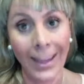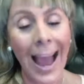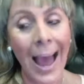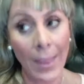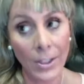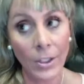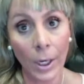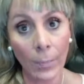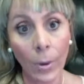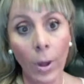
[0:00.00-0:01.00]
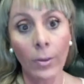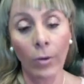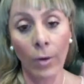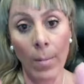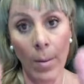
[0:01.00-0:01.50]
And the start point,
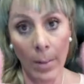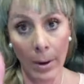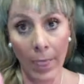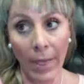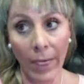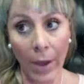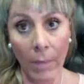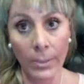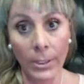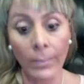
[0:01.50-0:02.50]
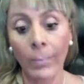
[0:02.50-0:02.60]
remember, the thumbs.